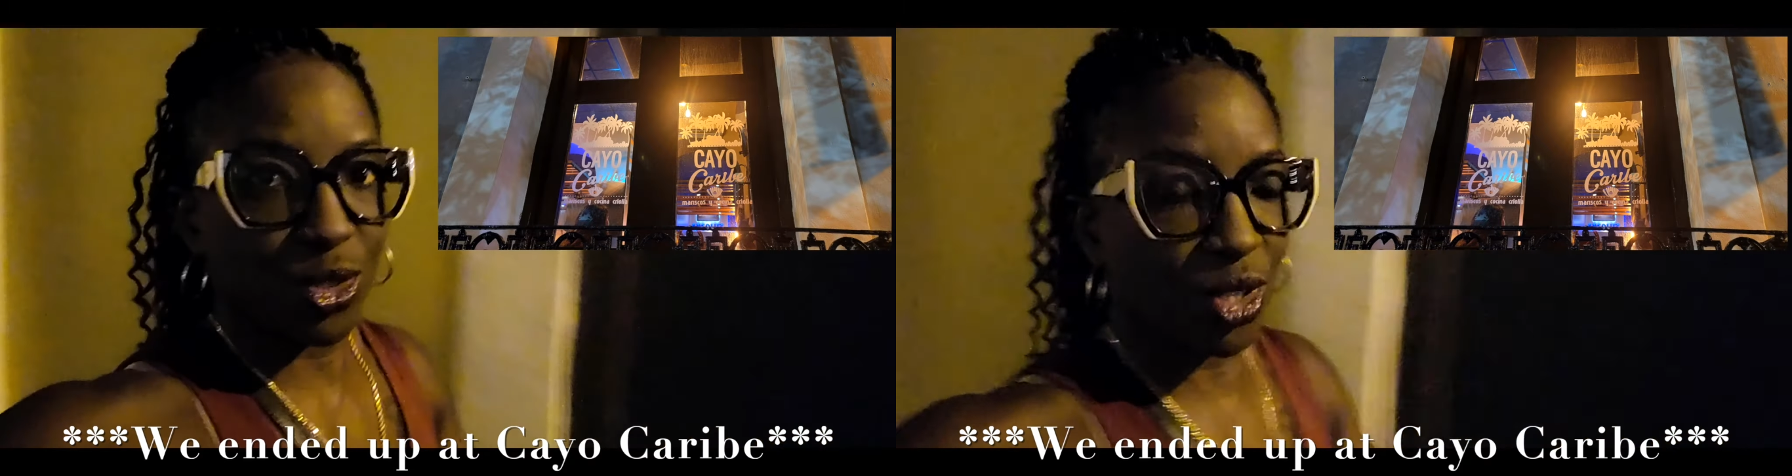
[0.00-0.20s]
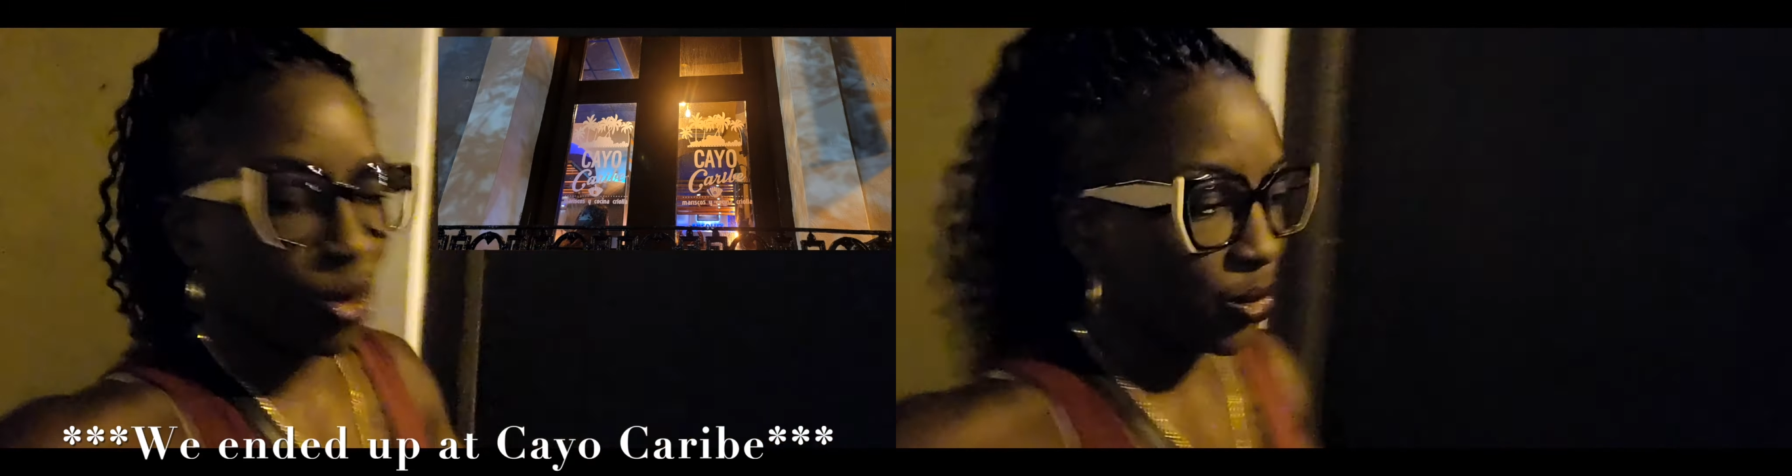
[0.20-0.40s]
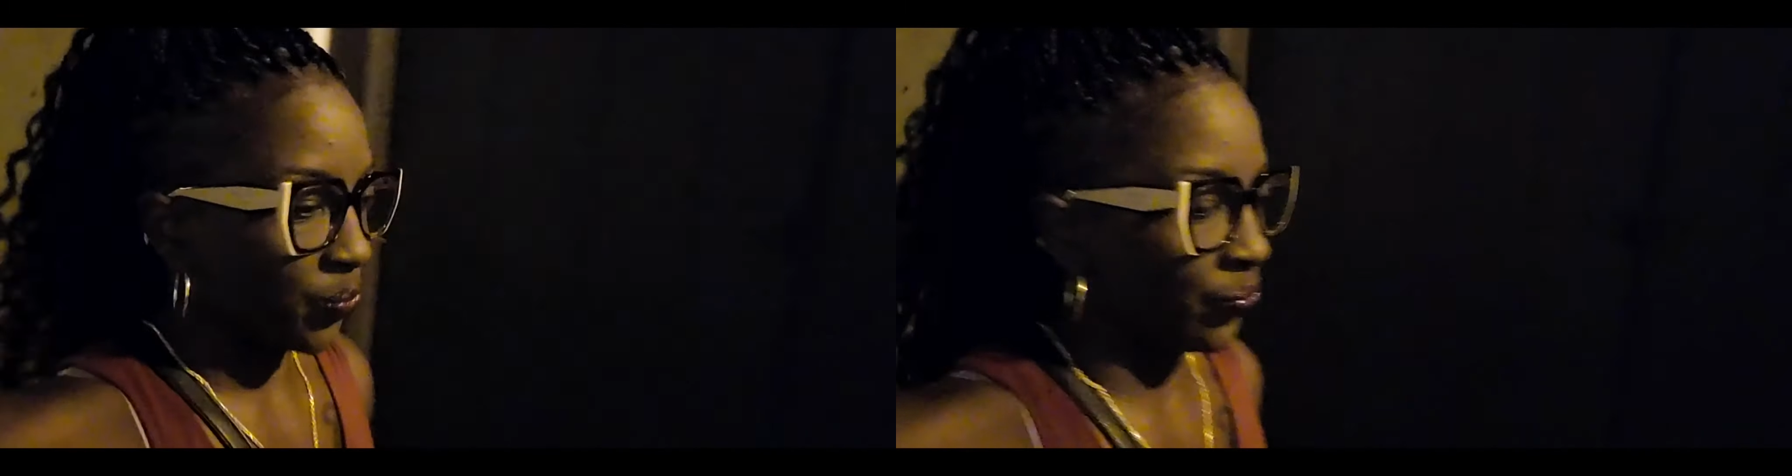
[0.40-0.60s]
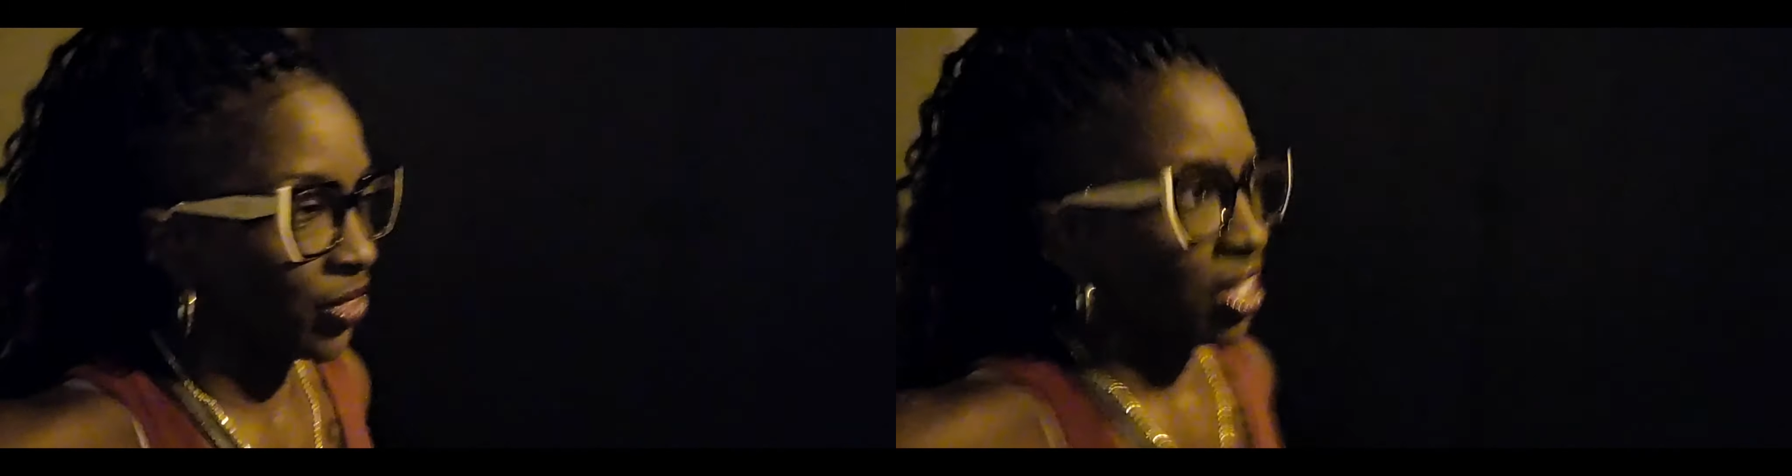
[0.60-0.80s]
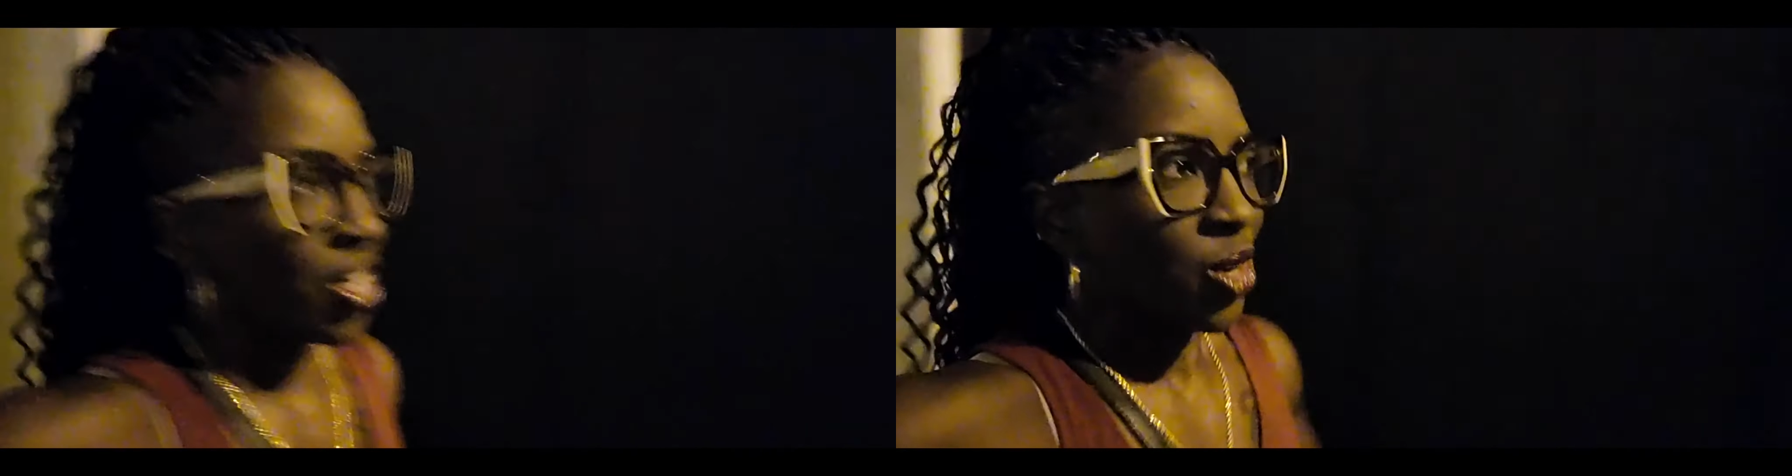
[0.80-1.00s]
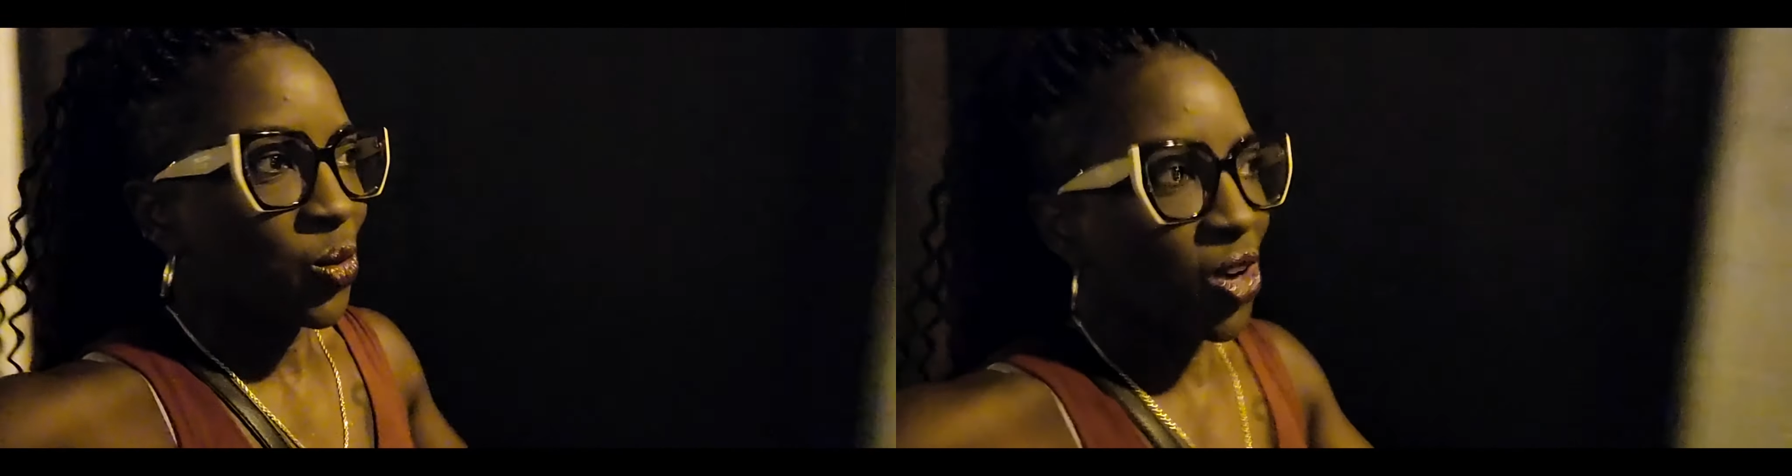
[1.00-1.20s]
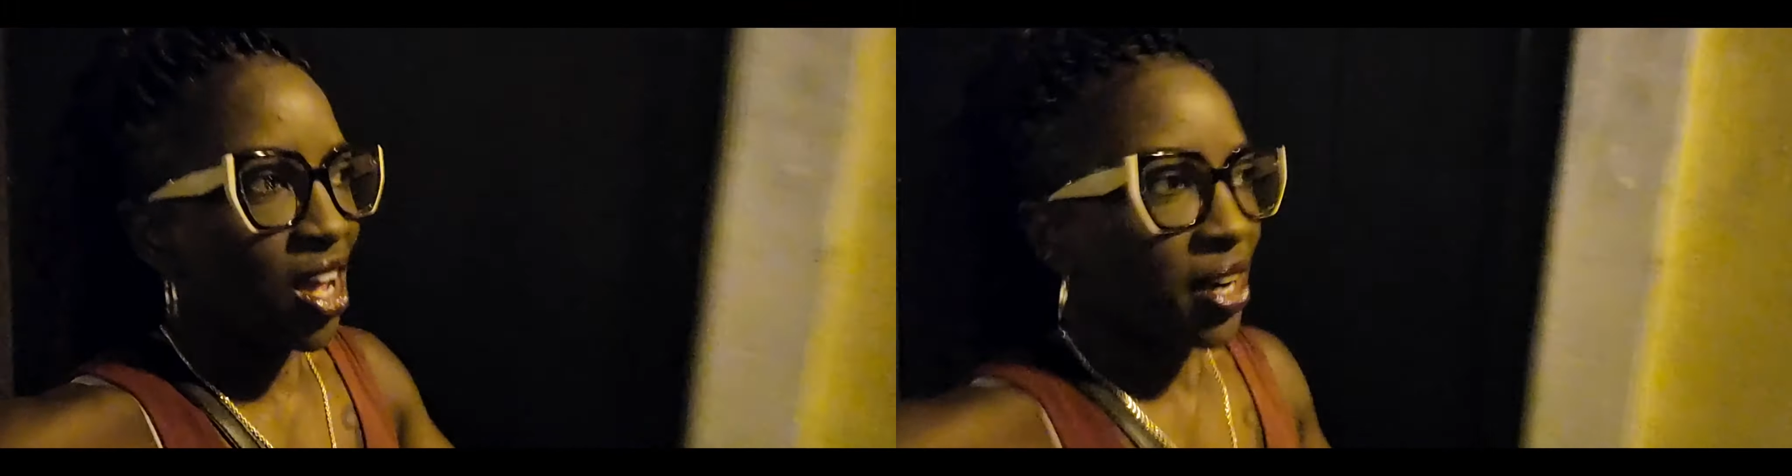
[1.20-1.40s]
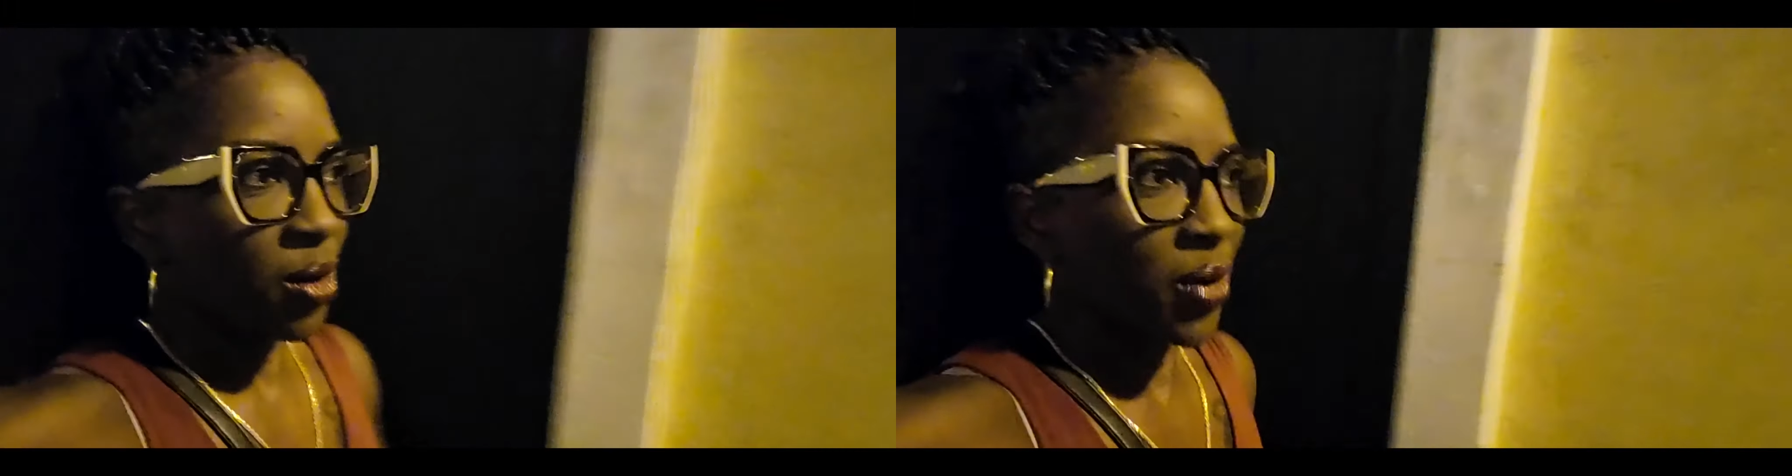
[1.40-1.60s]
So we're
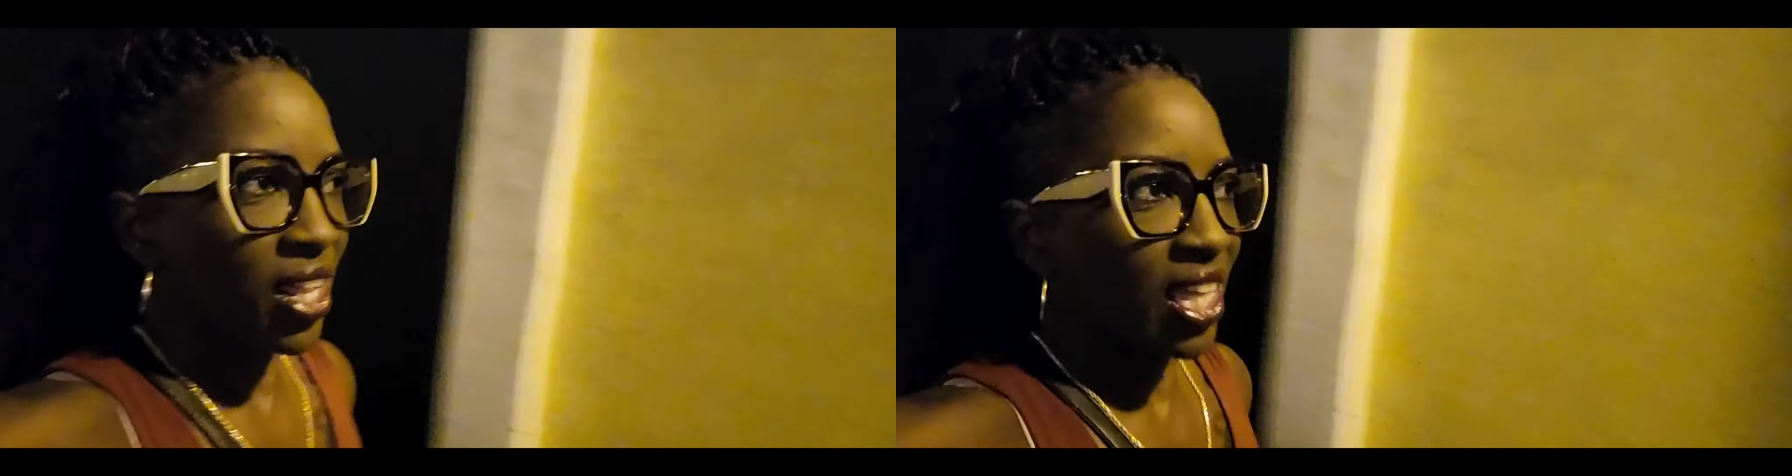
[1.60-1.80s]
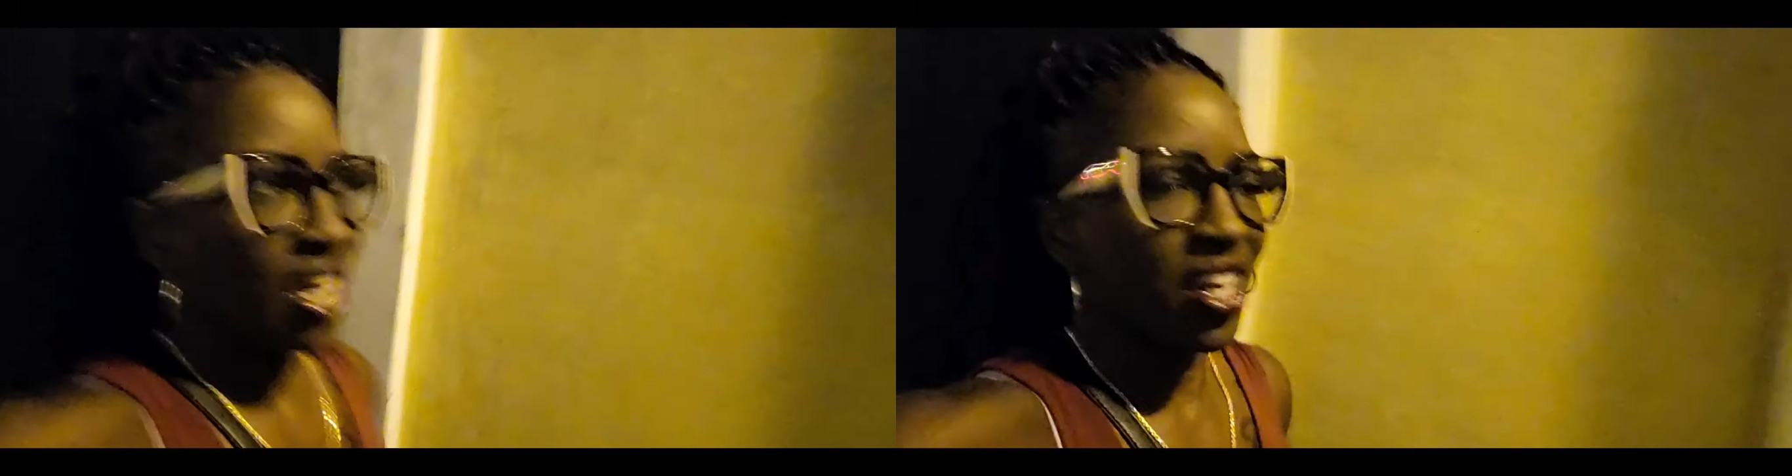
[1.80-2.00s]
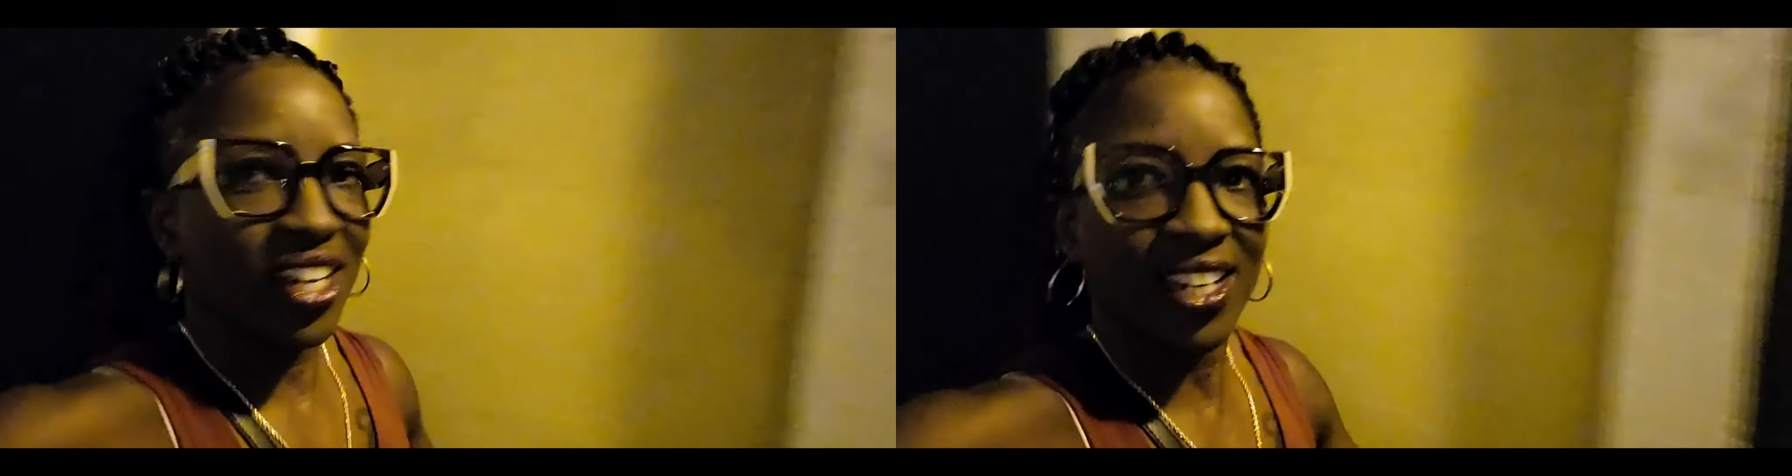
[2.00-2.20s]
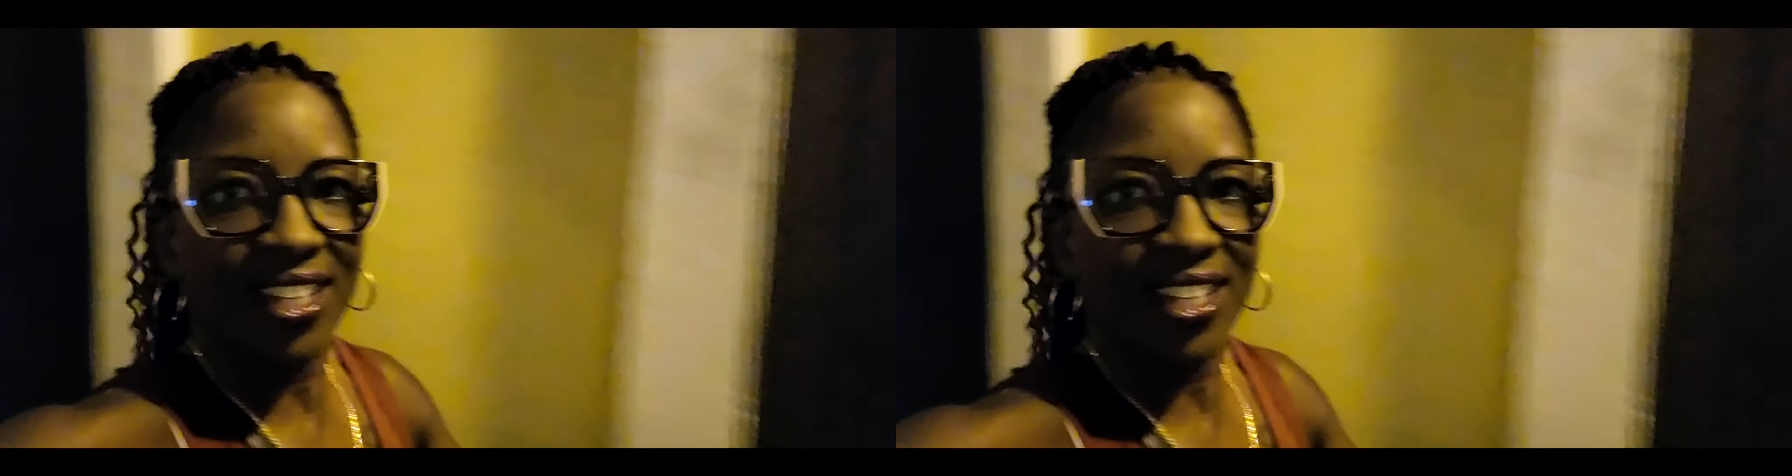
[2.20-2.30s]
on our way there.